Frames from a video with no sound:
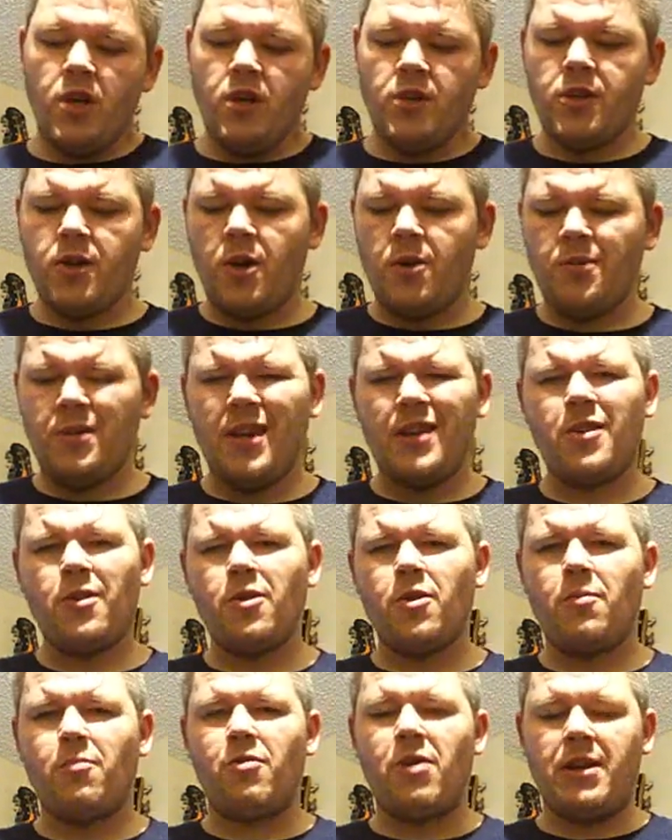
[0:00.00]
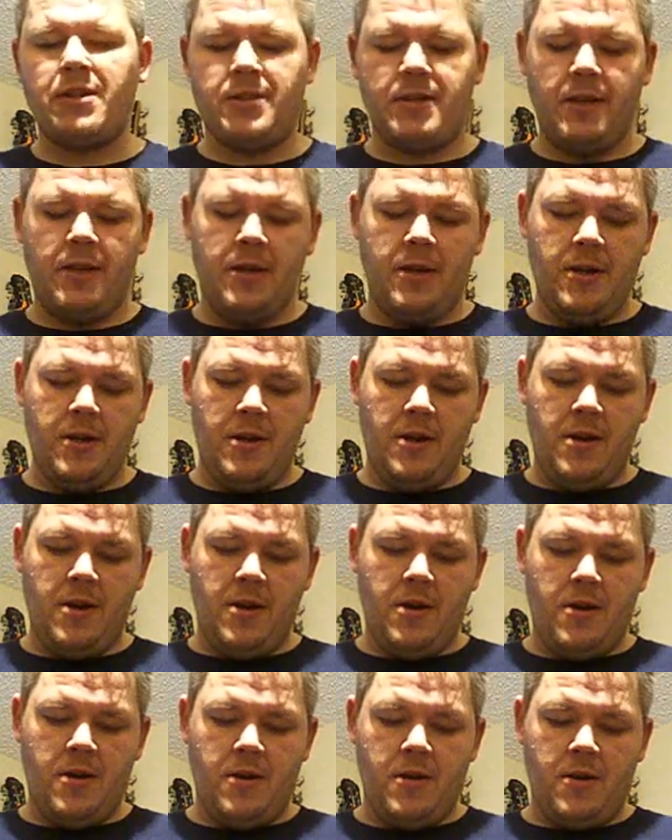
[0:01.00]
So yeah, they're a little pricey,
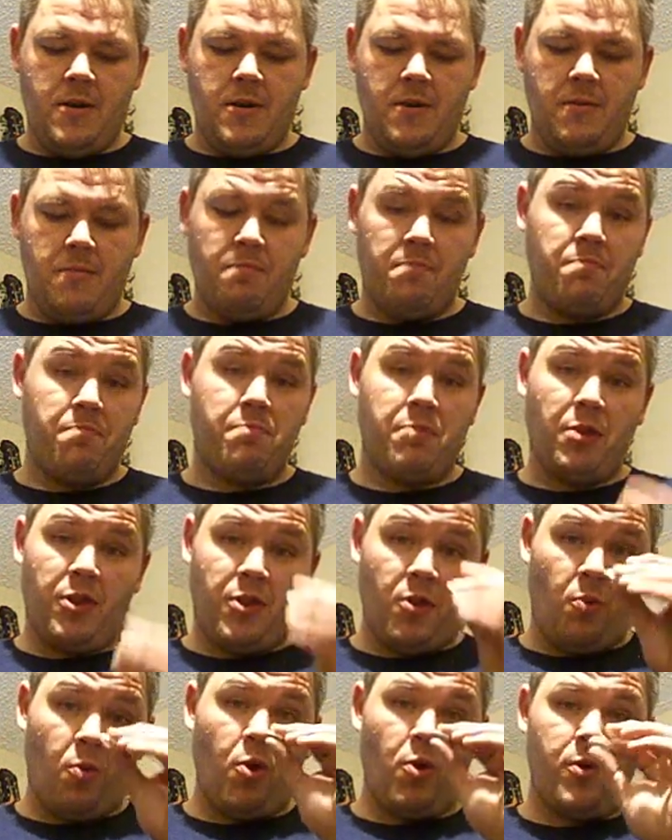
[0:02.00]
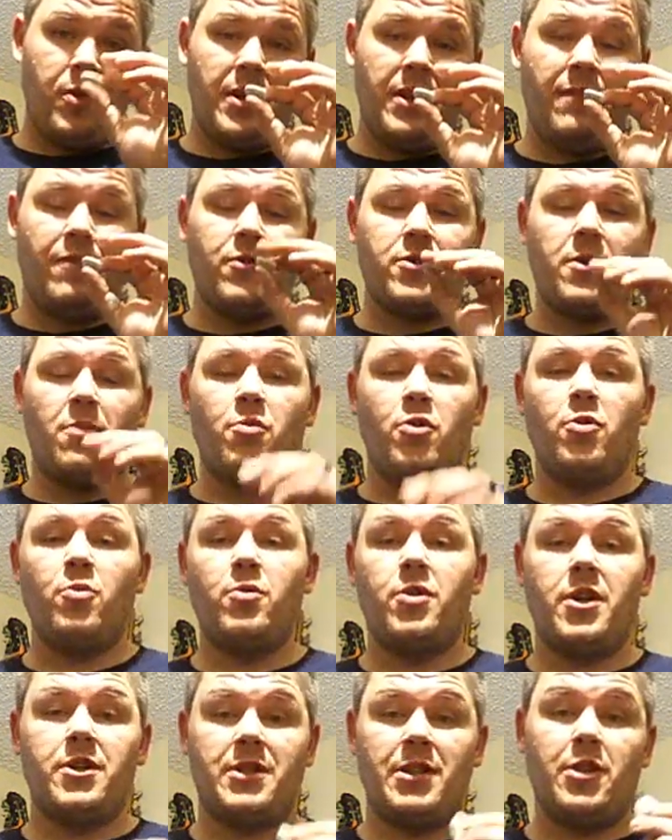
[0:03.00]
but they're worth it if you're someone who
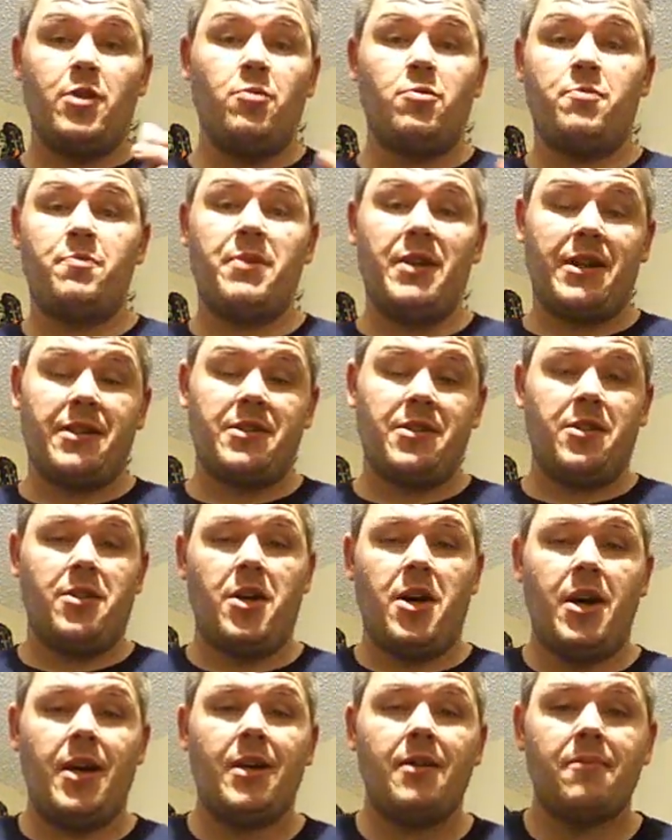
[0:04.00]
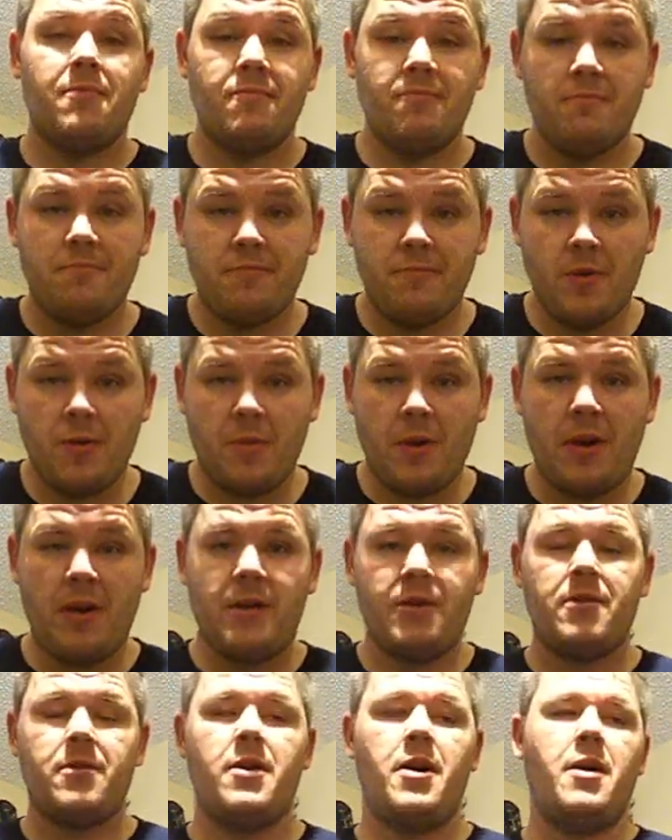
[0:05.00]
doesn't lose picks a lot. Okay,
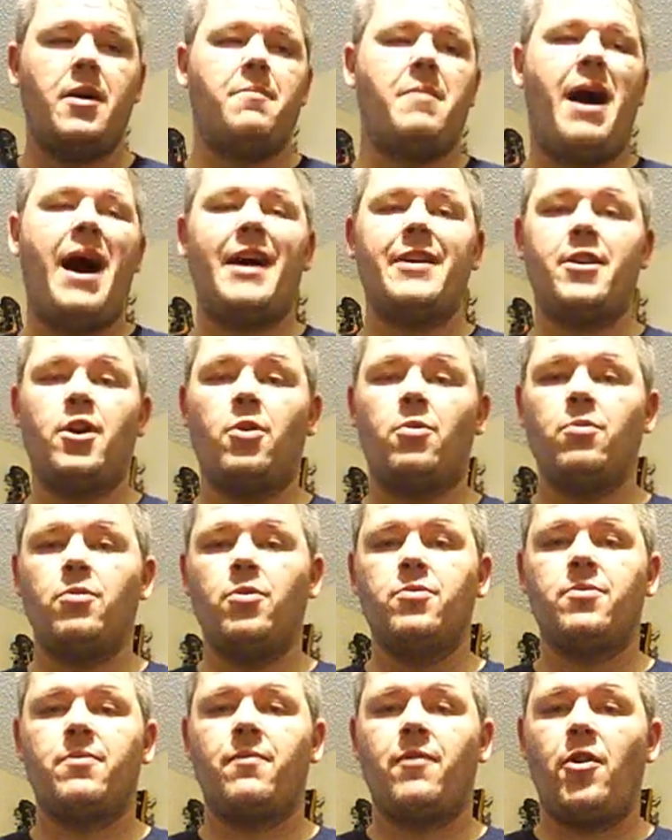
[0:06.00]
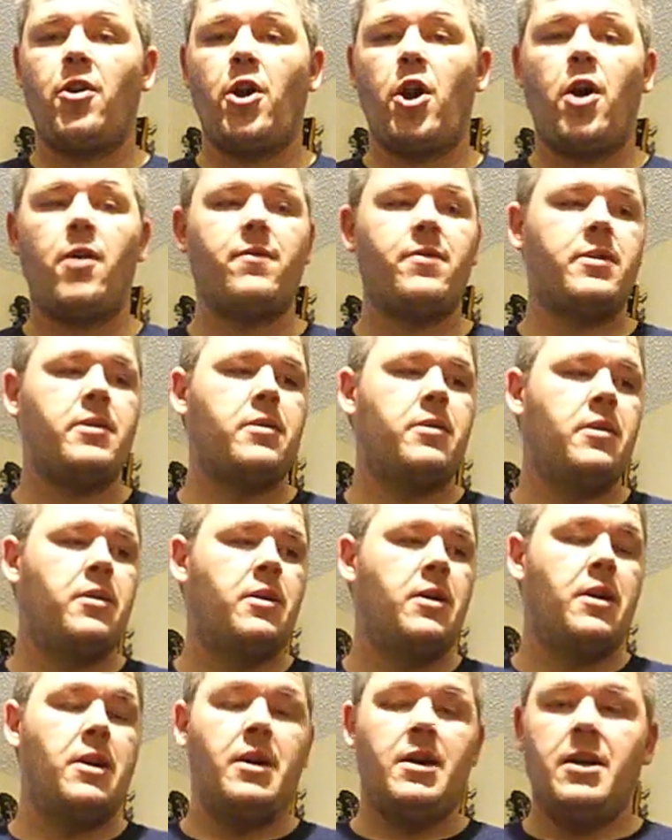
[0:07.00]
I don't lose them very often.
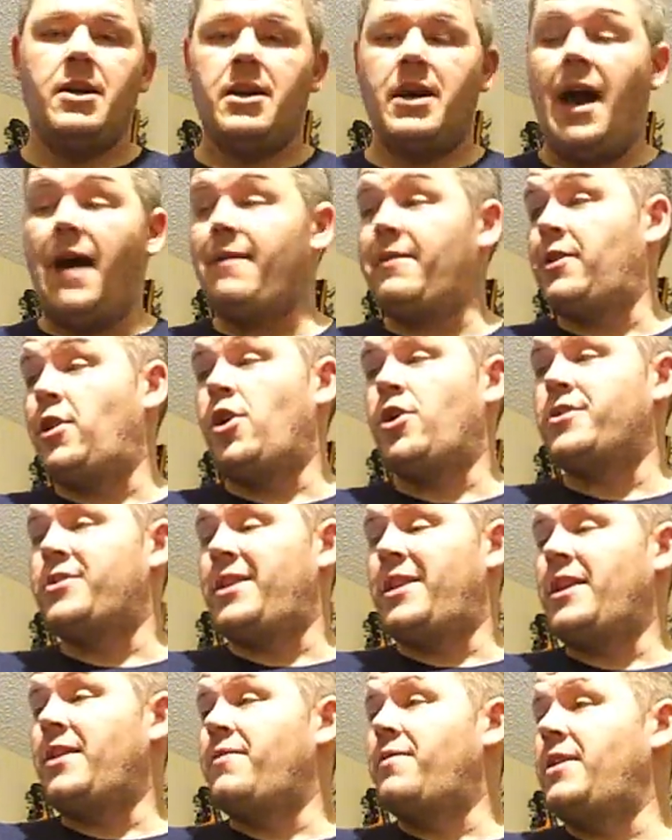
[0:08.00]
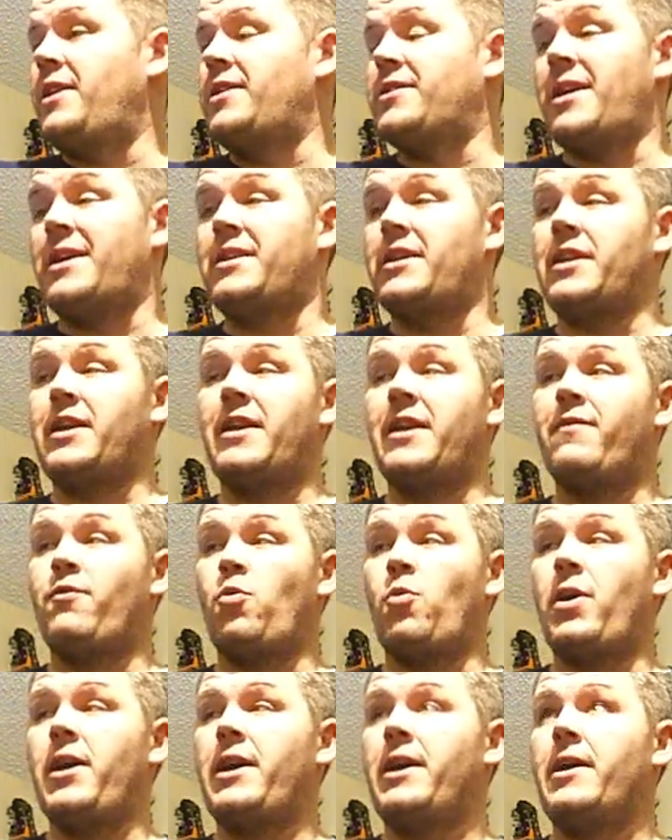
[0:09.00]
I haven't lost any of these. I did give
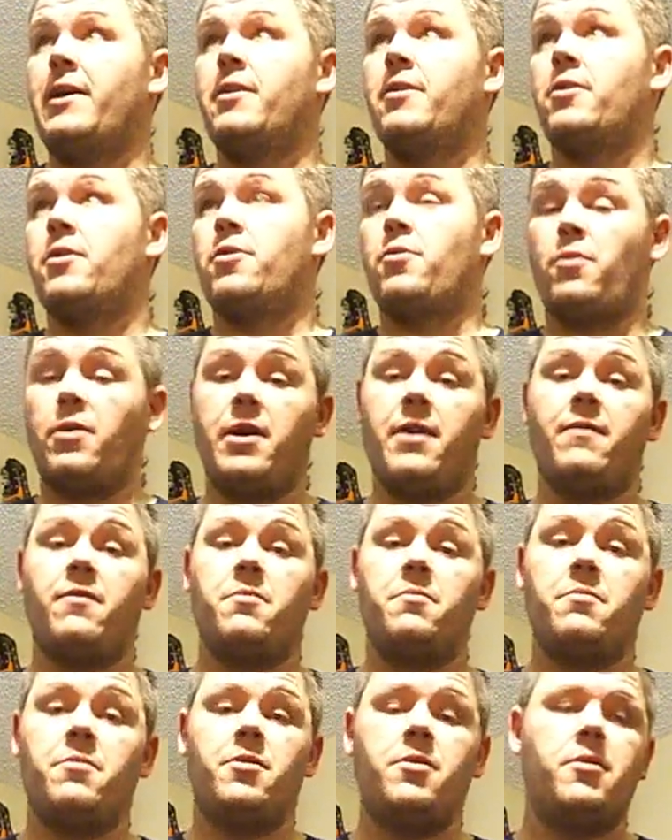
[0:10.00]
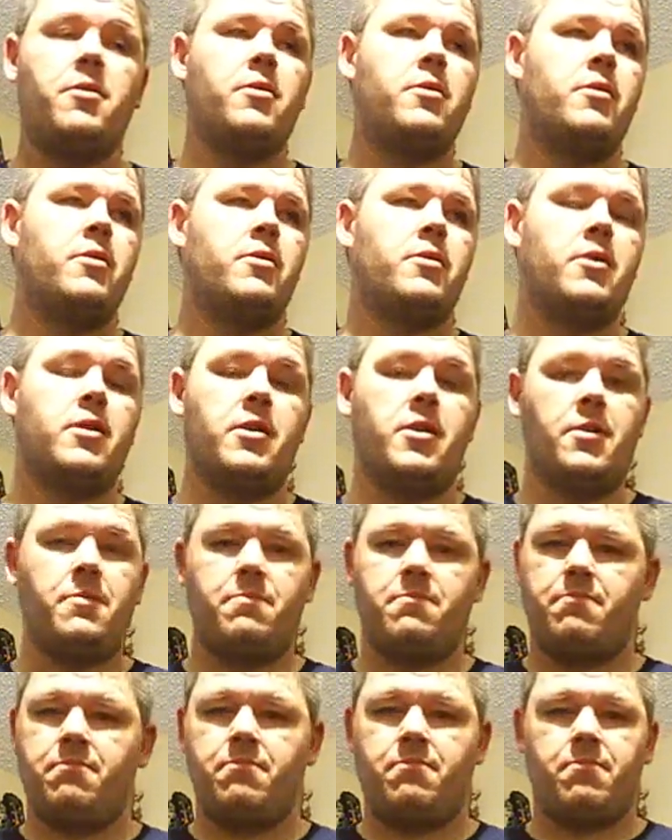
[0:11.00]
away 3 of them to
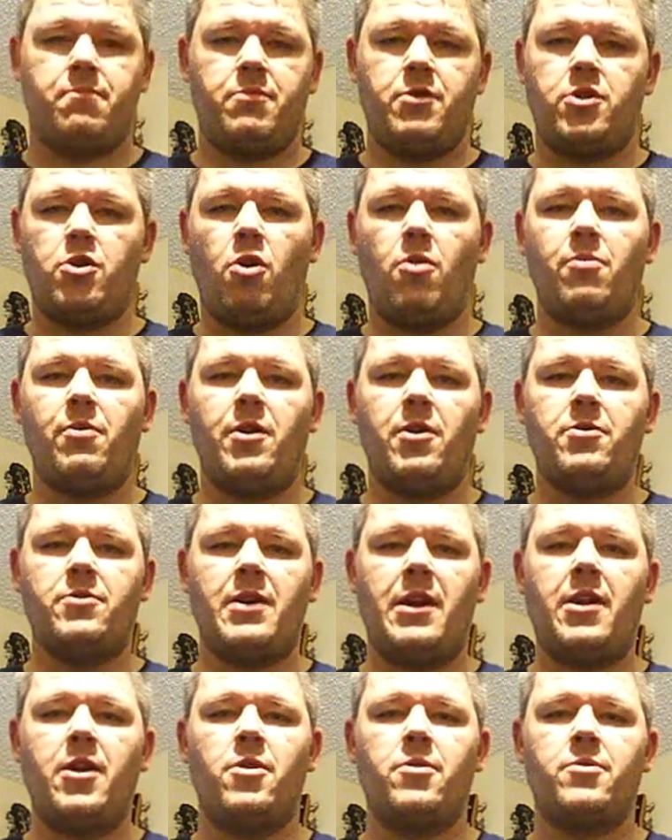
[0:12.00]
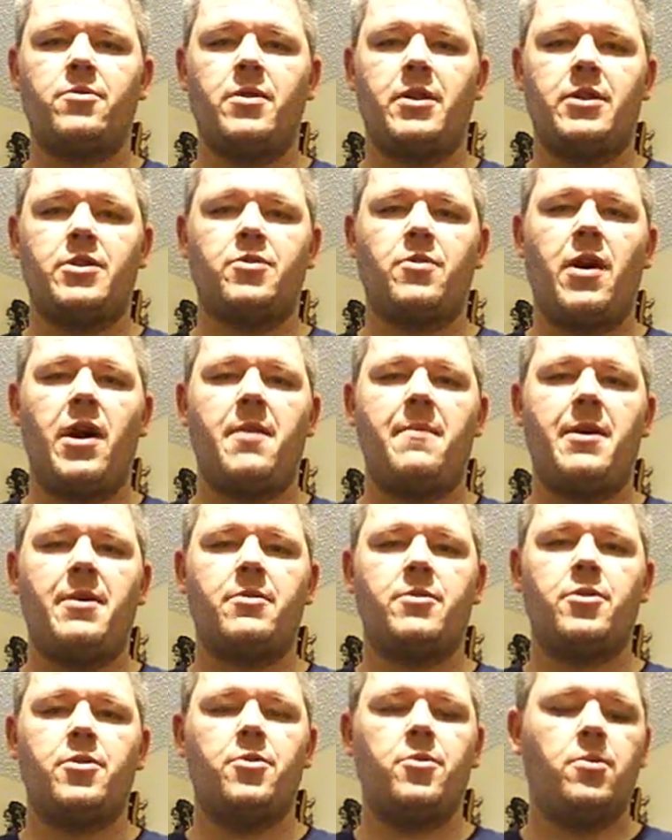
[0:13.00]
guitar players I know, so they can try them
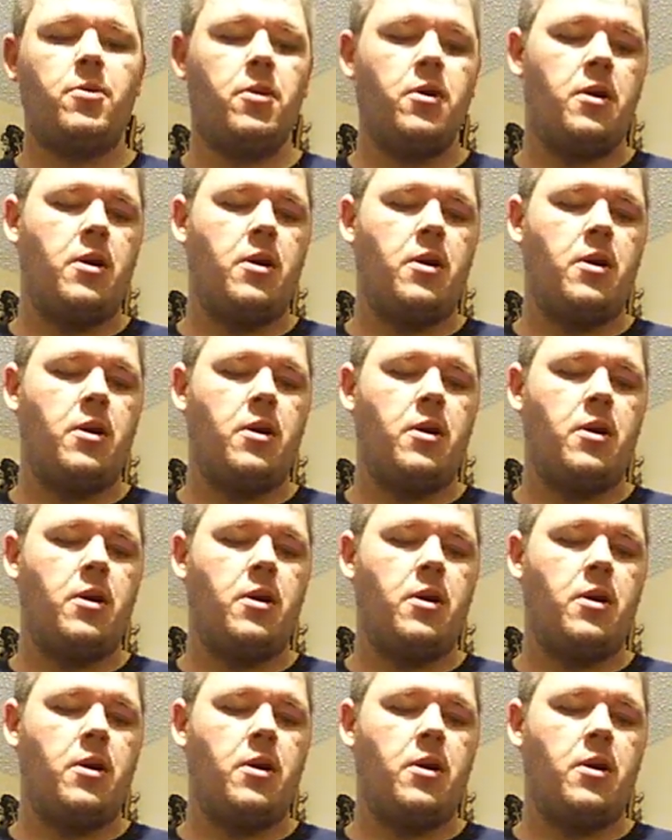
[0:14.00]
out too.